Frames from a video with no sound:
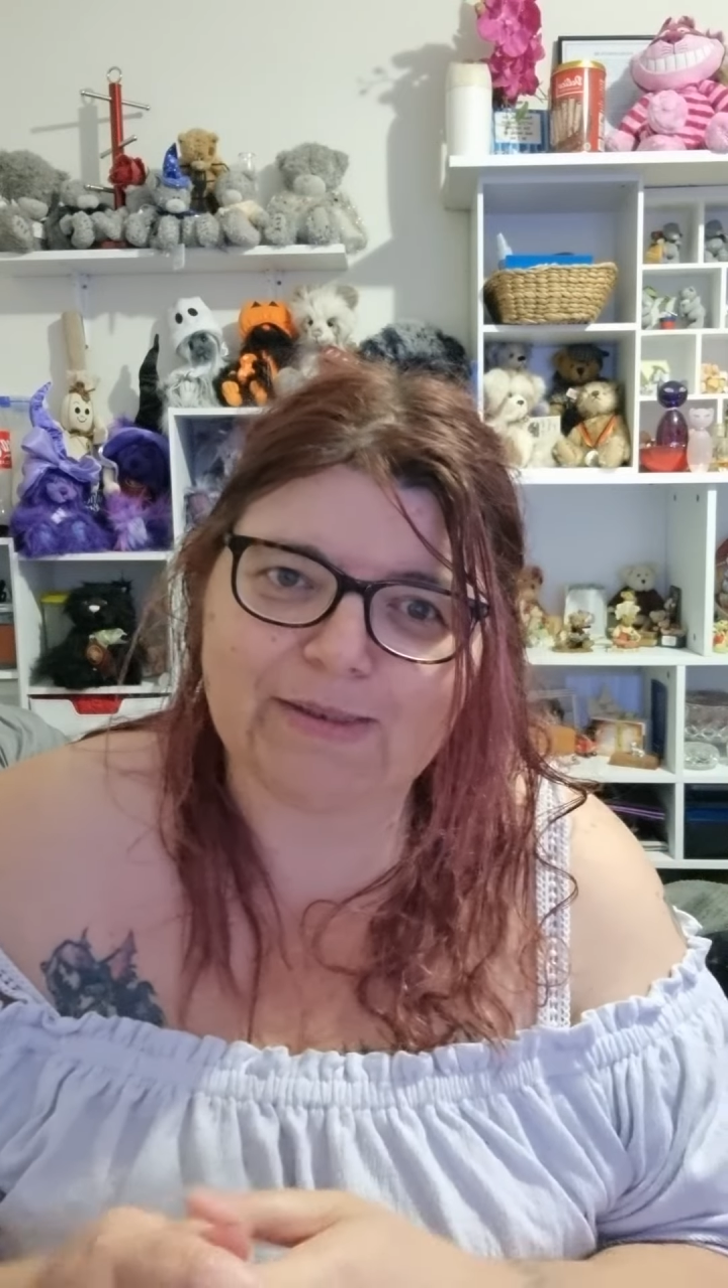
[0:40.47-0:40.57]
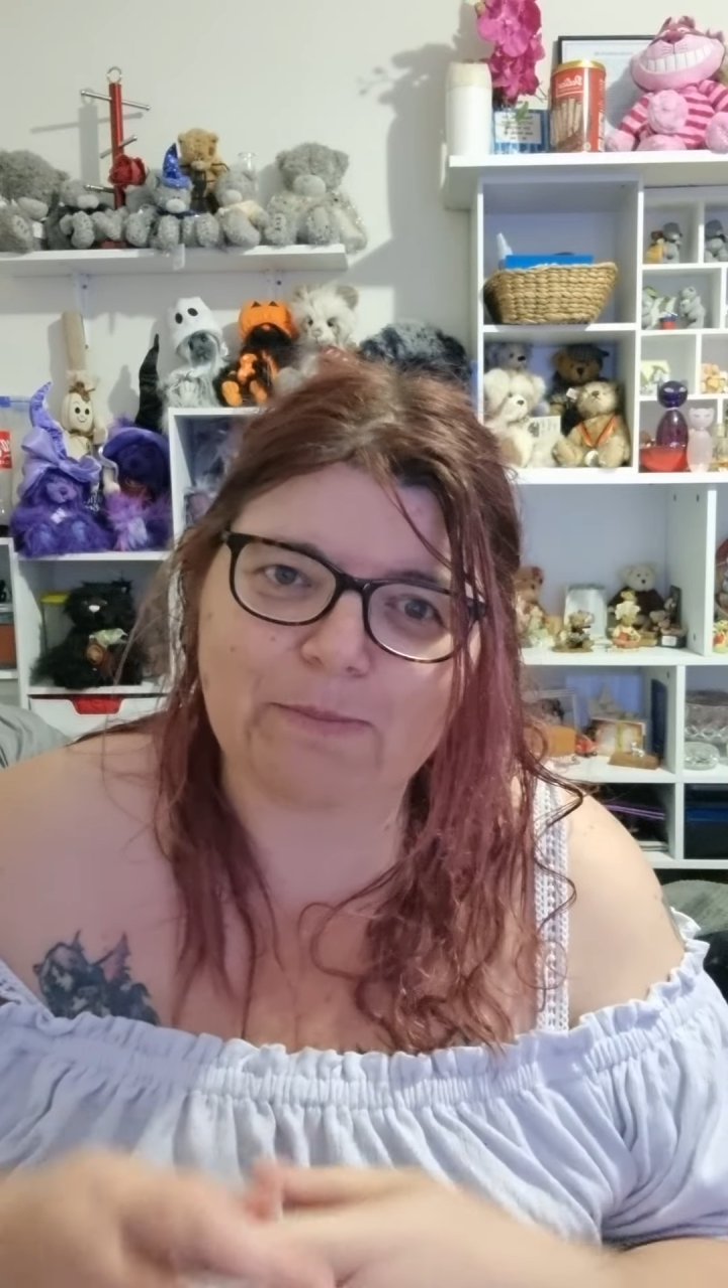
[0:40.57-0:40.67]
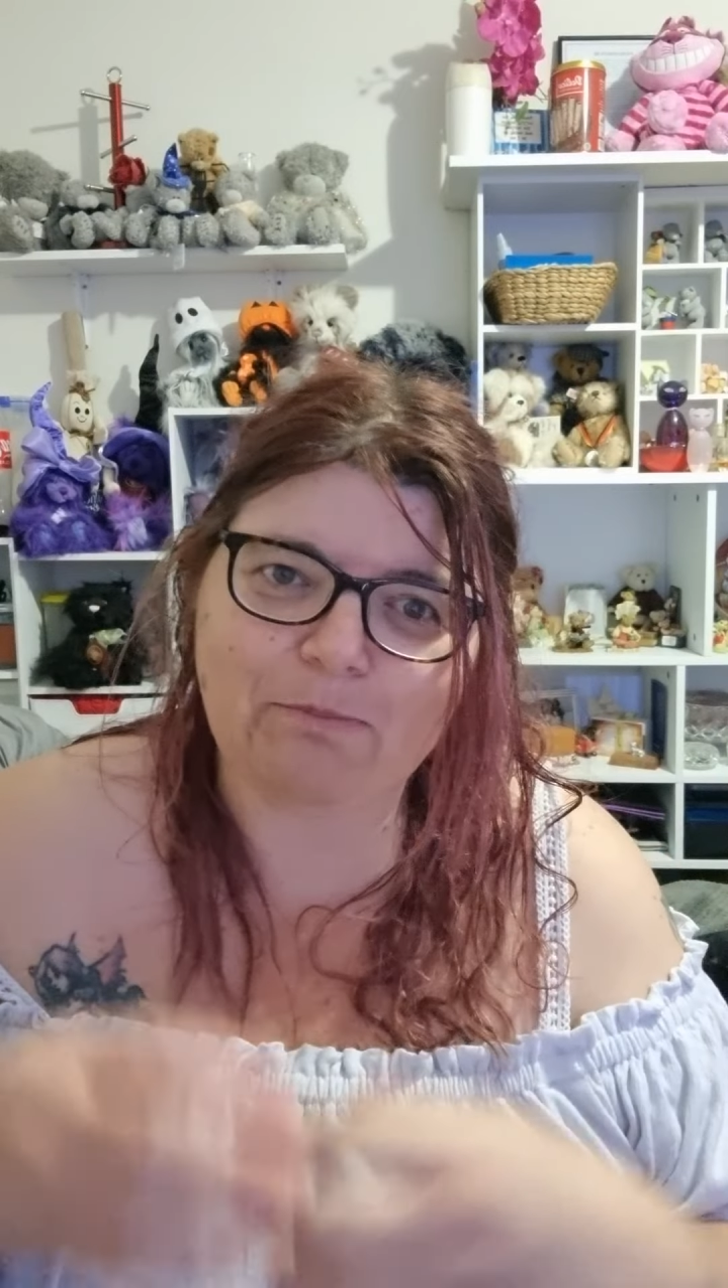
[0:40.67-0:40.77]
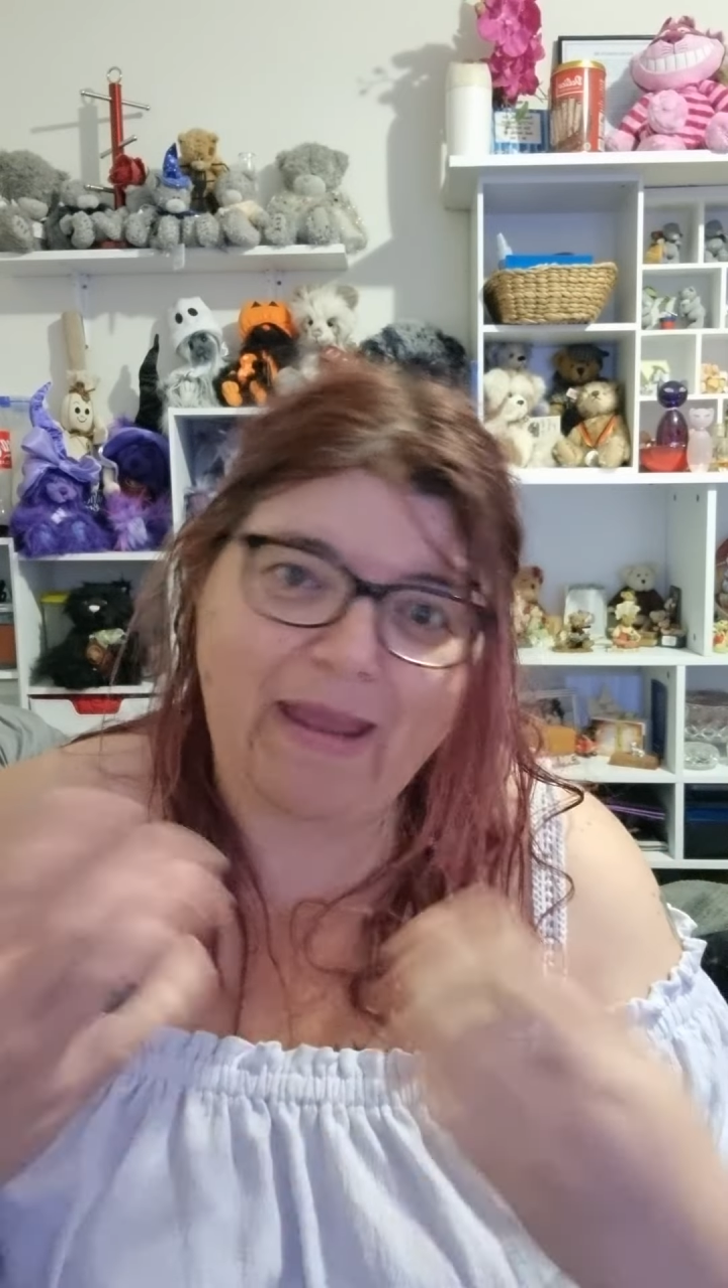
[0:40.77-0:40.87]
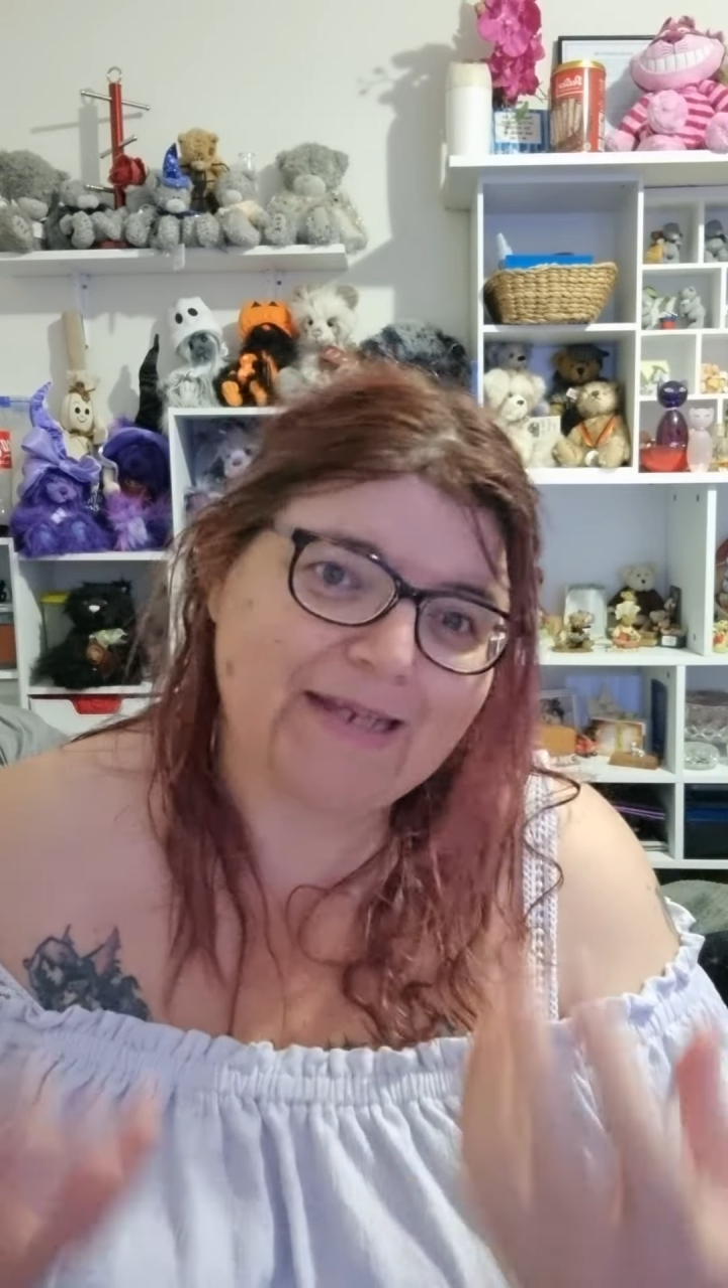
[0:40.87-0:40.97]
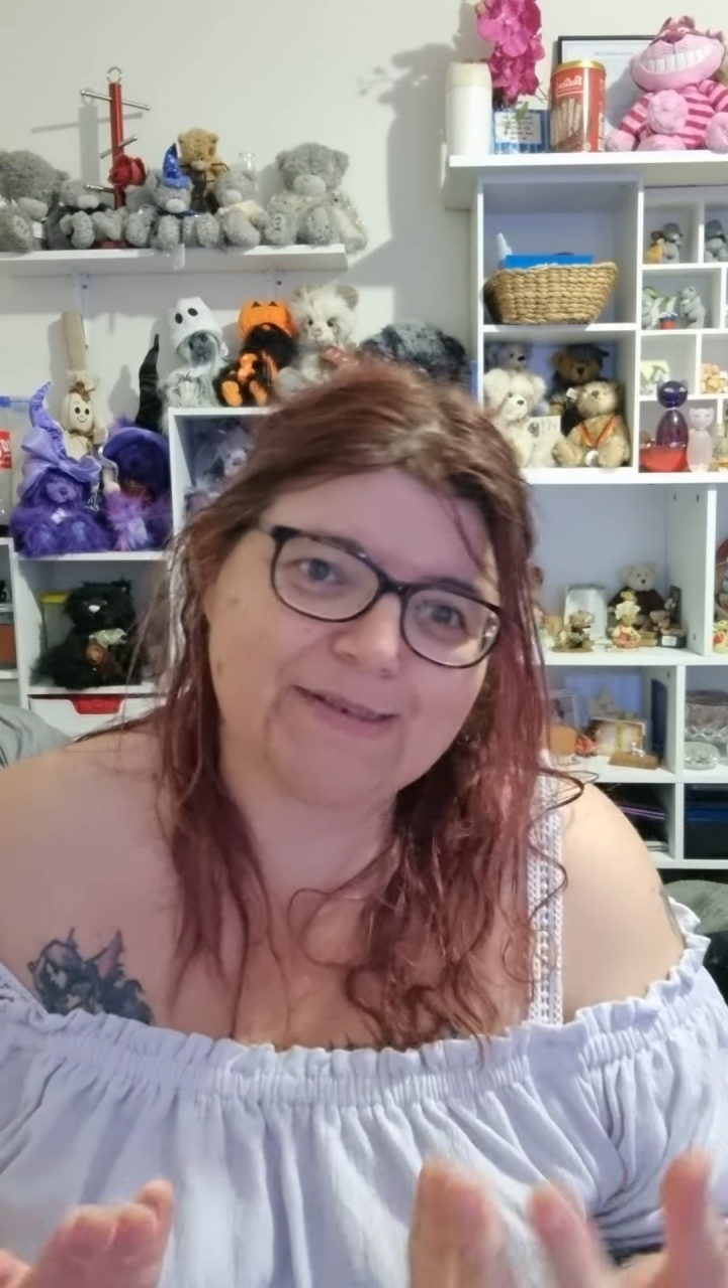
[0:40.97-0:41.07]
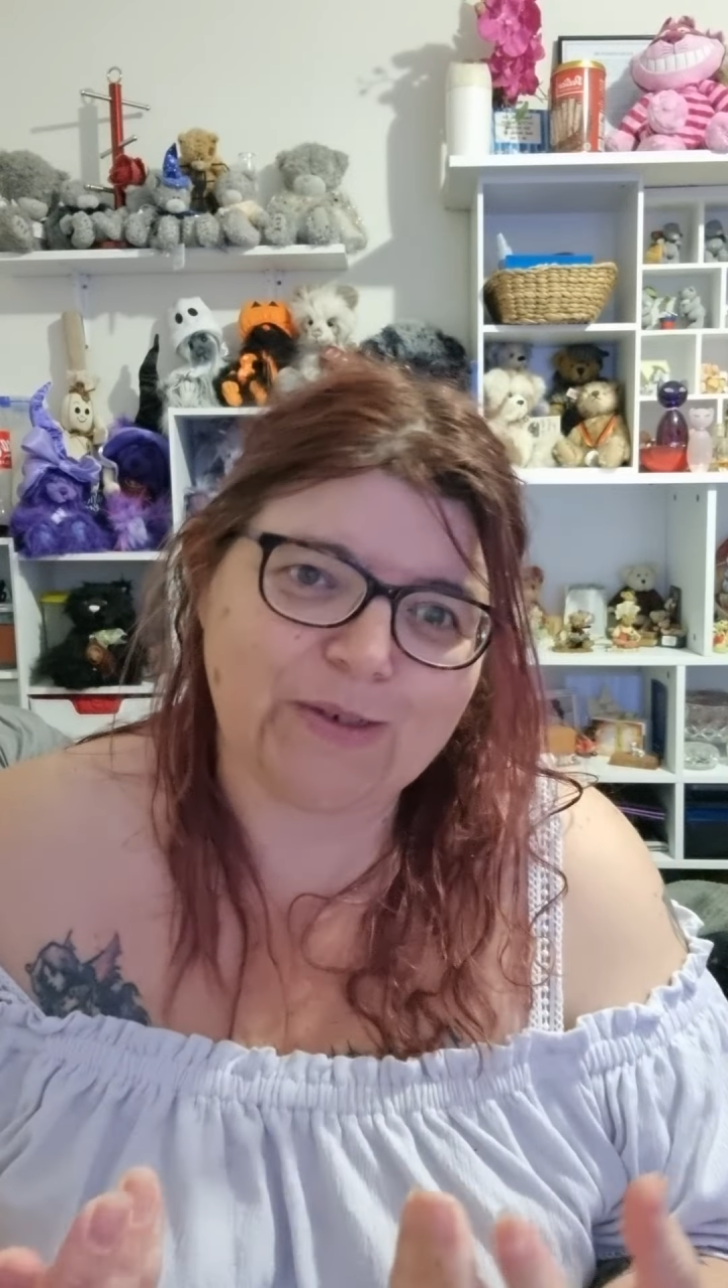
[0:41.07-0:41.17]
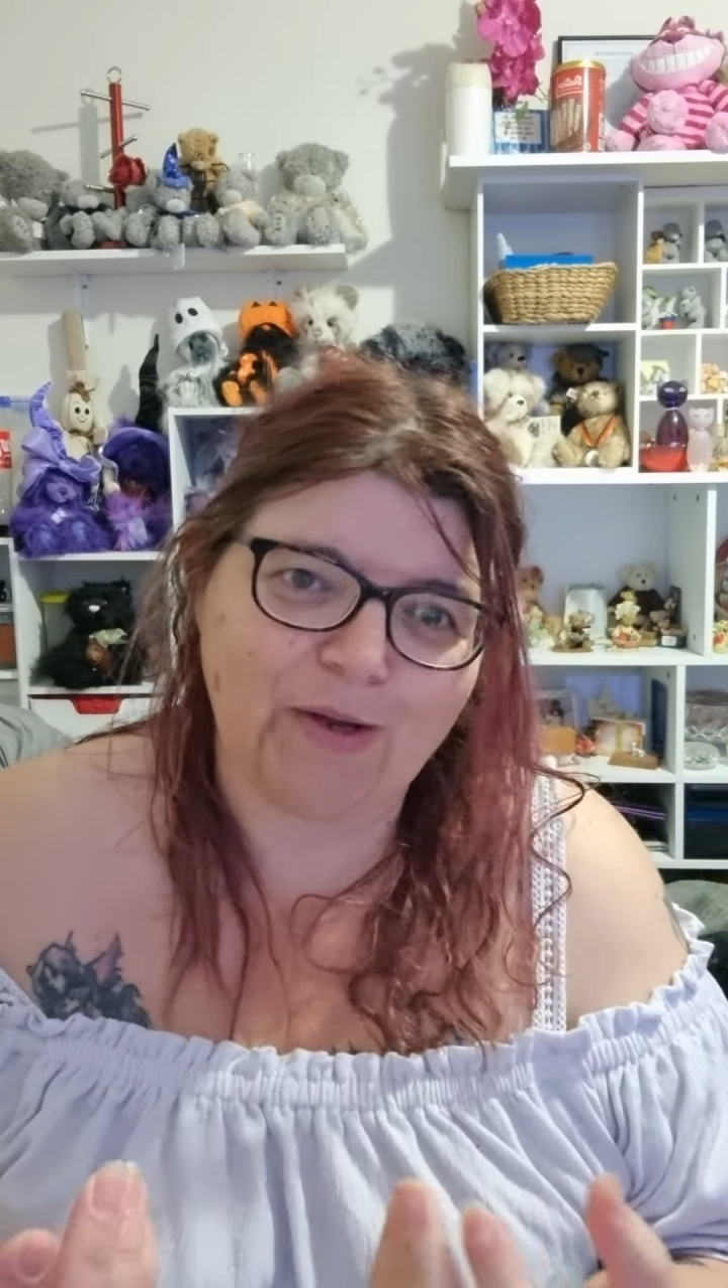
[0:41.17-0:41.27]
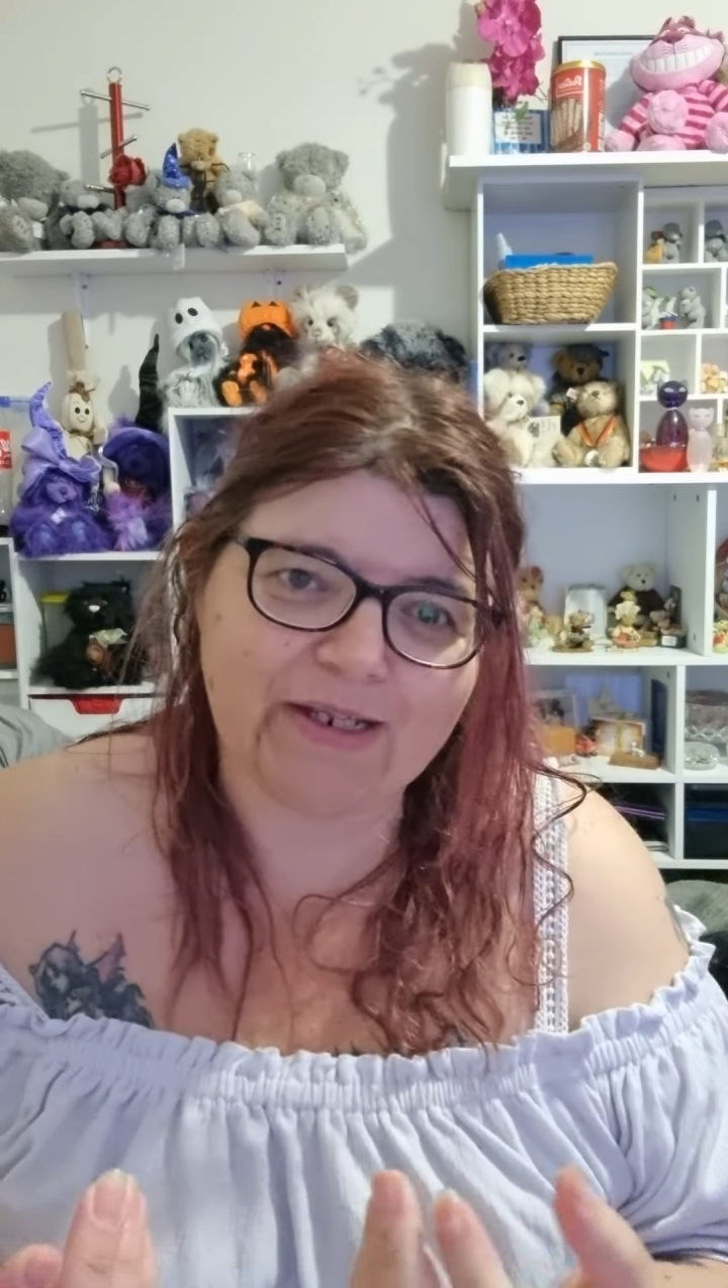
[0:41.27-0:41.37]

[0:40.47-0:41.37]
the max that I